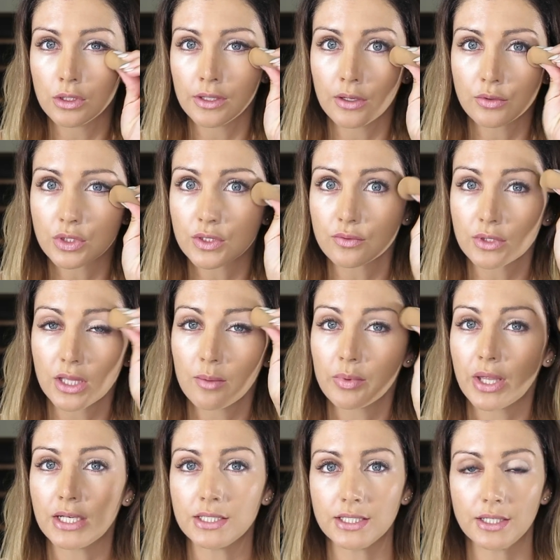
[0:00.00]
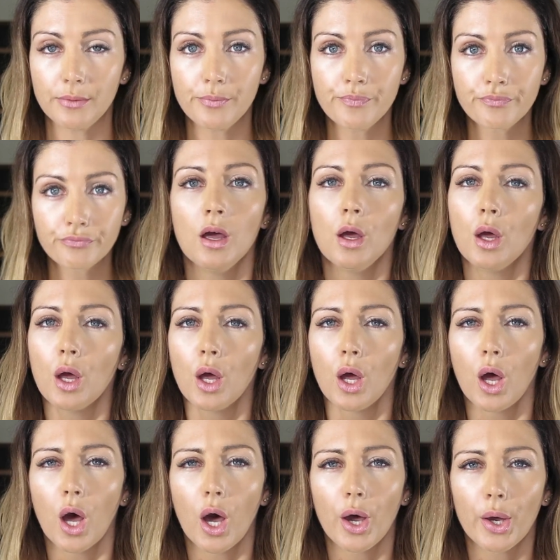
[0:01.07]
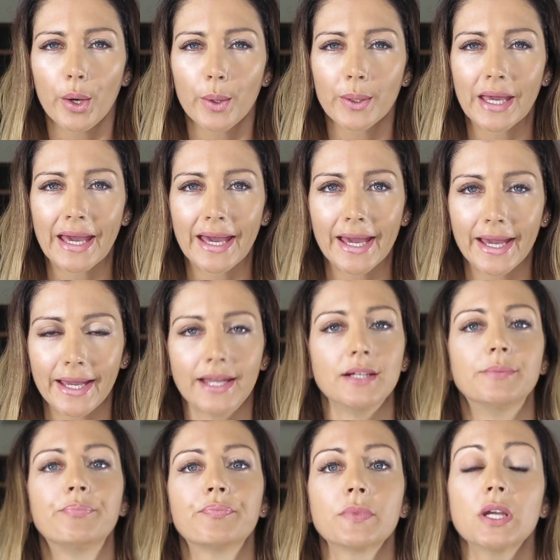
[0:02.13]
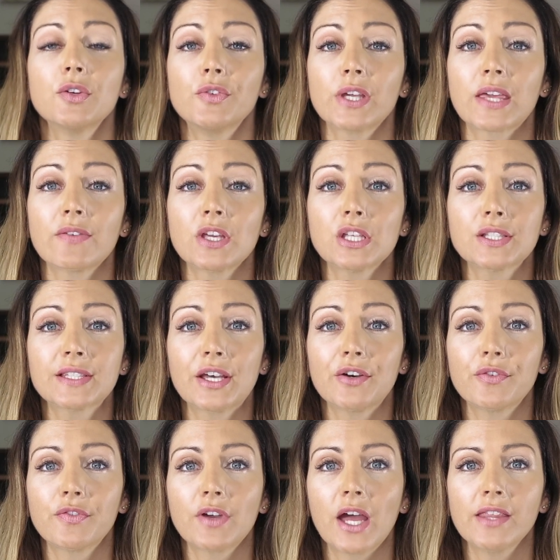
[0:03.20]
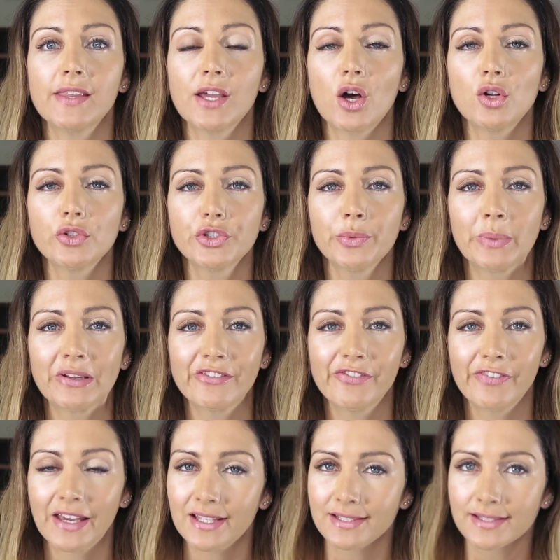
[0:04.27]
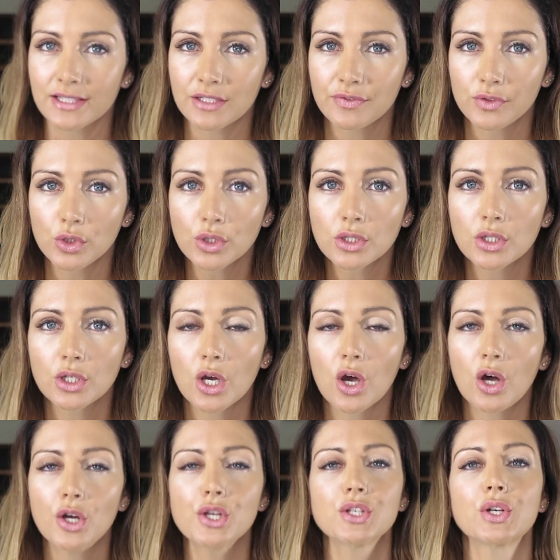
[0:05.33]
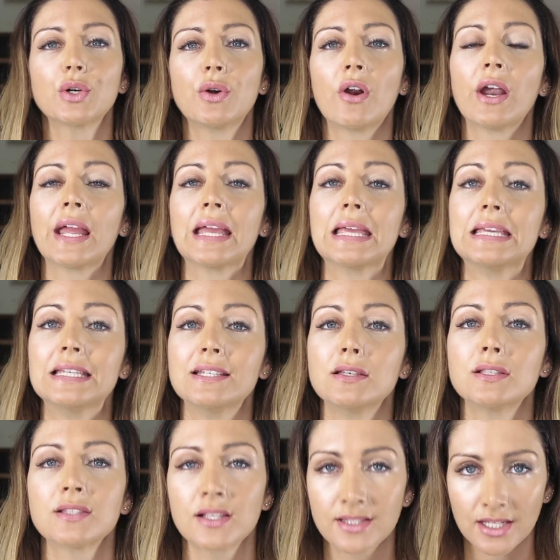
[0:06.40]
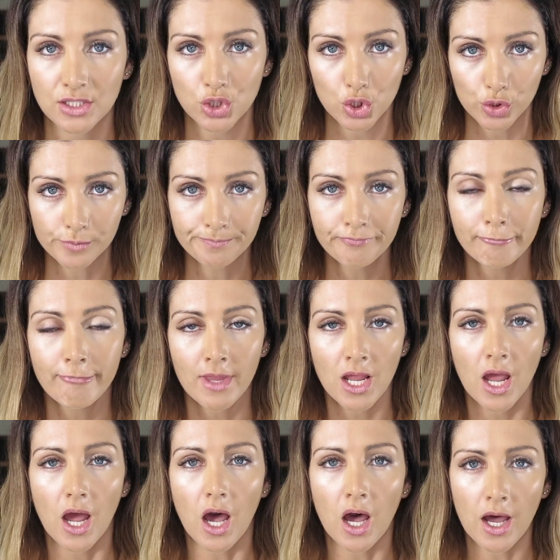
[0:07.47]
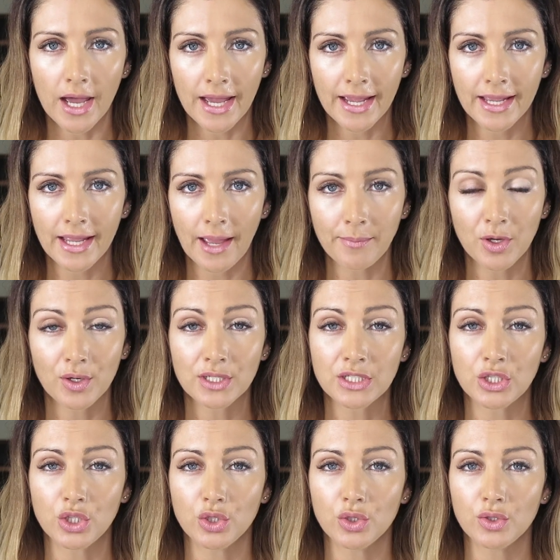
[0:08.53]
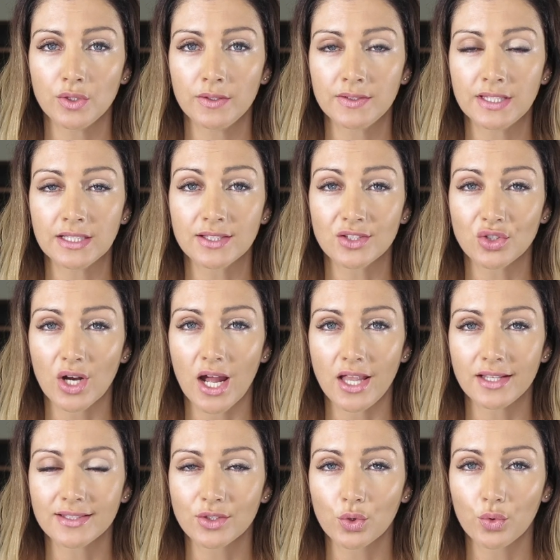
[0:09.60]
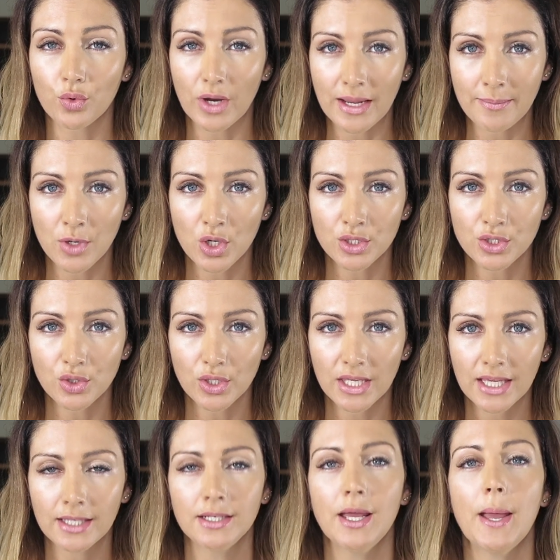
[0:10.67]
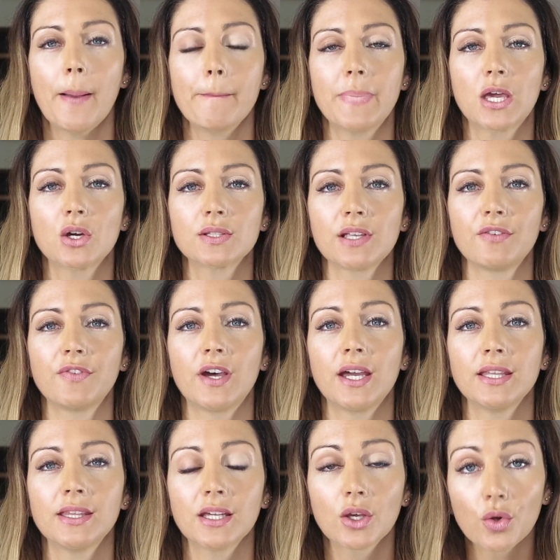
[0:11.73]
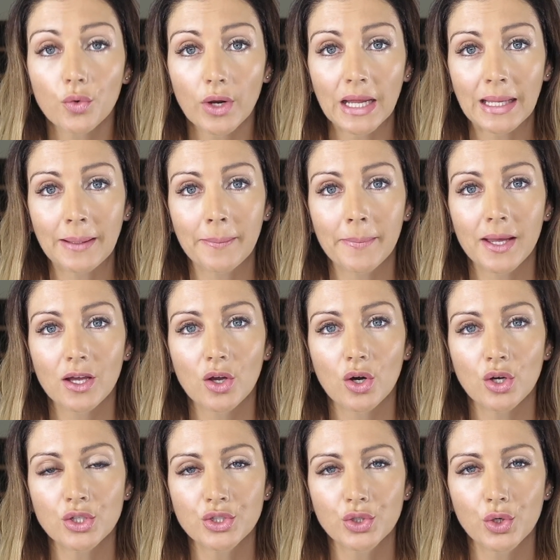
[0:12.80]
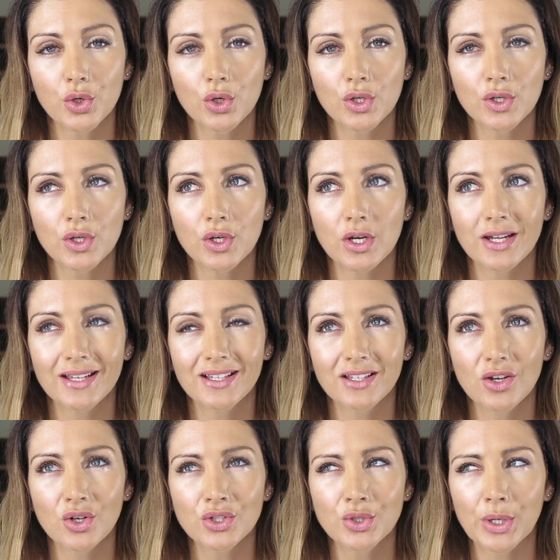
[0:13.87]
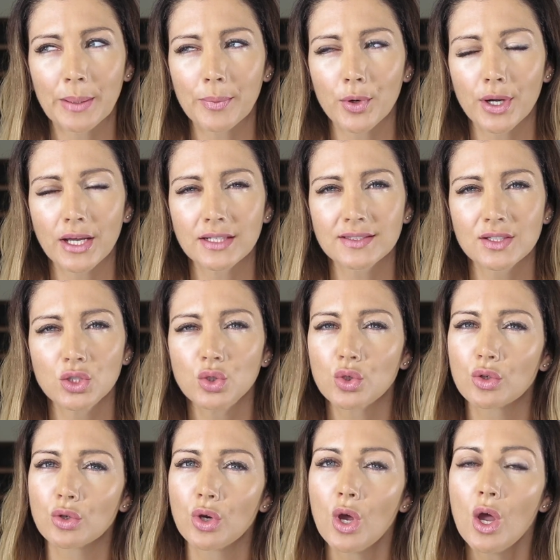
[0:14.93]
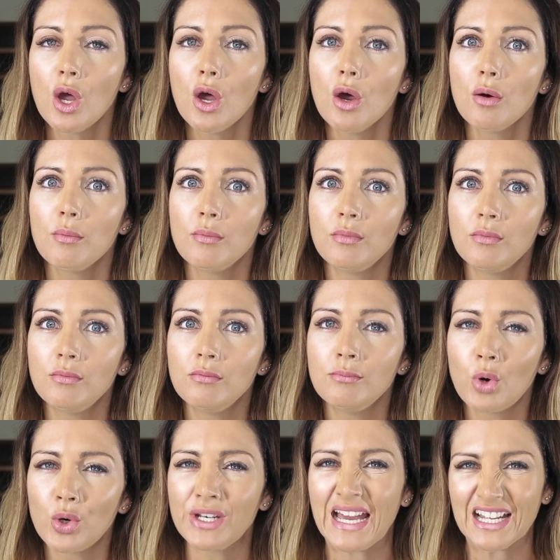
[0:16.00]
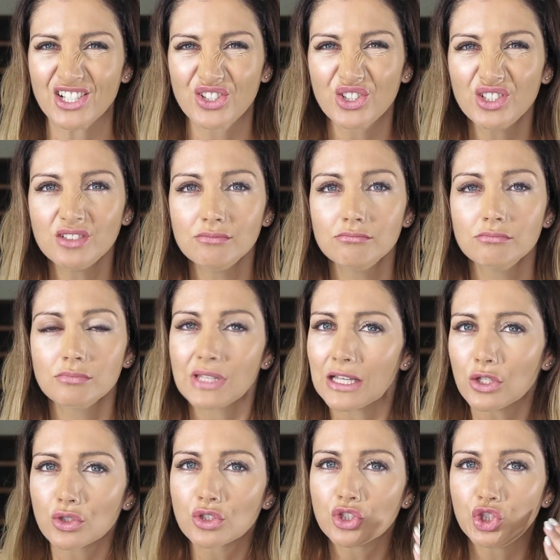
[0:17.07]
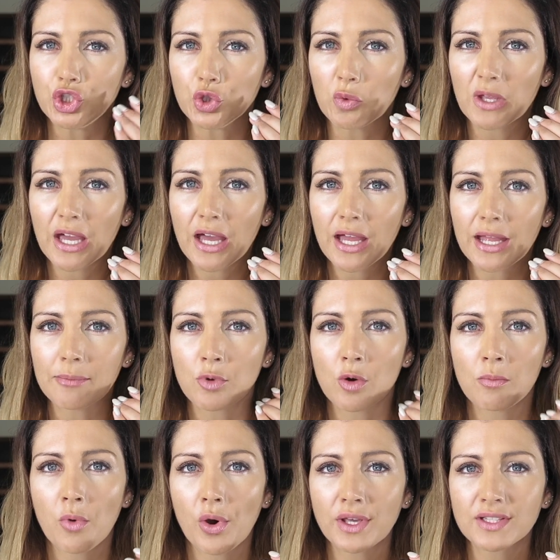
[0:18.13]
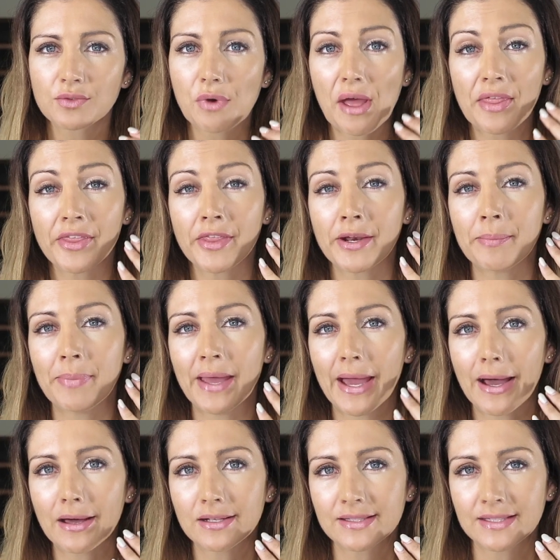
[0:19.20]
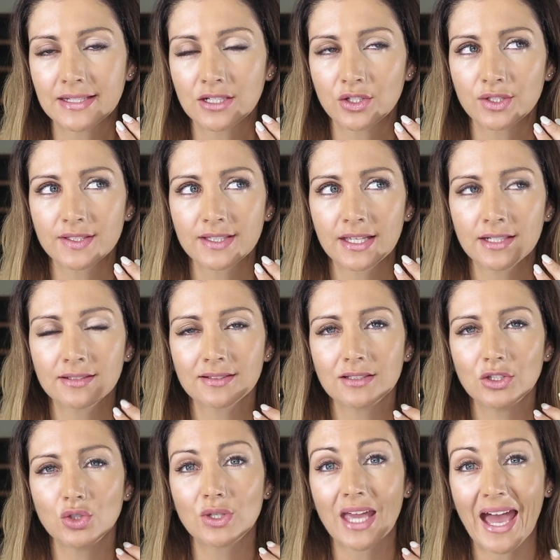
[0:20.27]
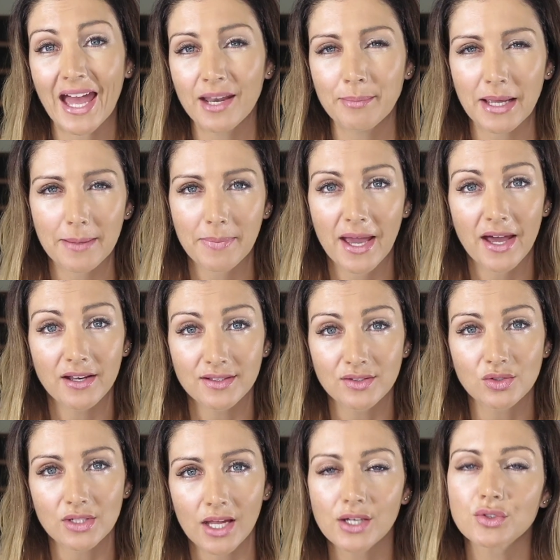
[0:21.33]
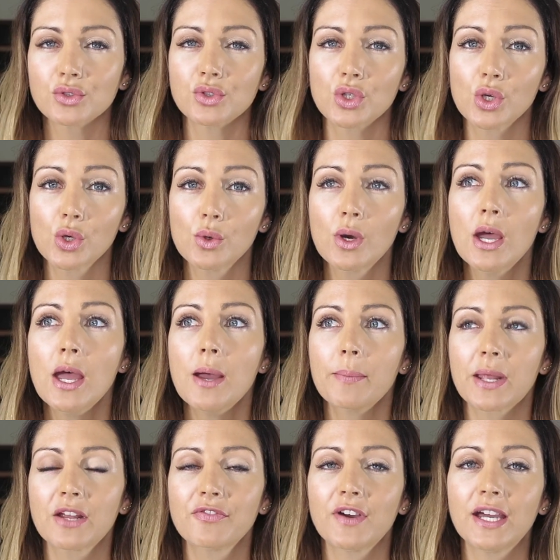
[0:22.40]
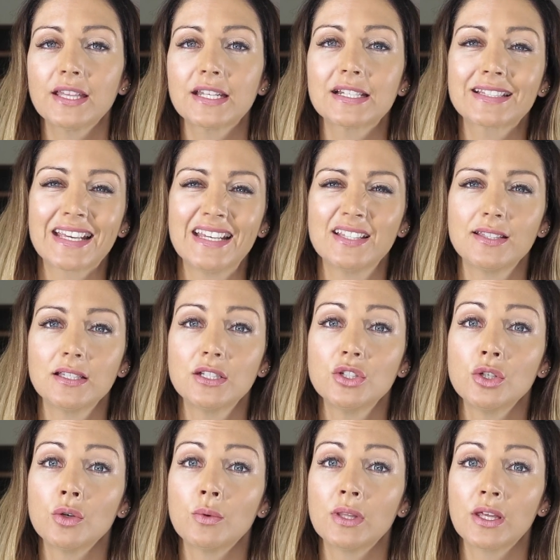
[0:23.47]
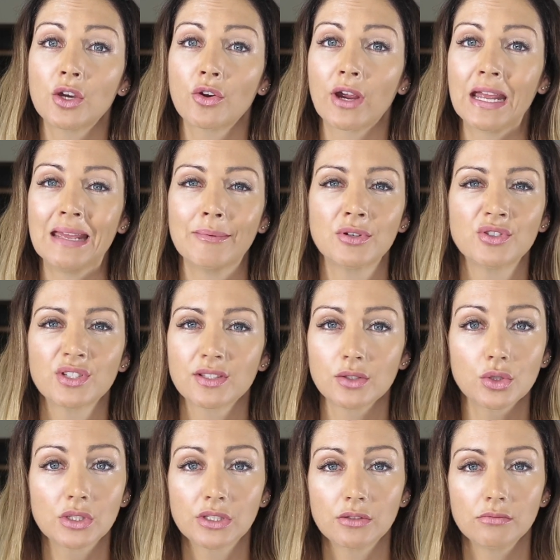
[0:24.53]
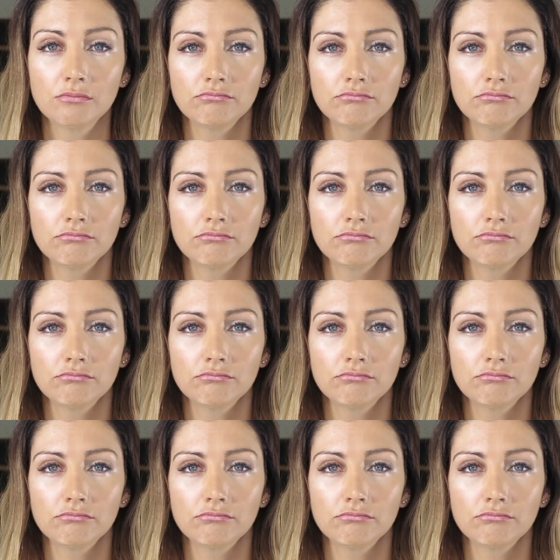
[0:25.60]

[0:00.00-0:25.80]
That will just really blend it. Okay, for giving yourself the ultimate facelift look, contouring is essential. I am going to use the Australis Cream Contour Kit because I find that cream contouring products look more natural. They look dewier and more moist rather than a powder sitting on the skin. You can make powders look natural too, but I find that it's easier to do with a cream. It'll just look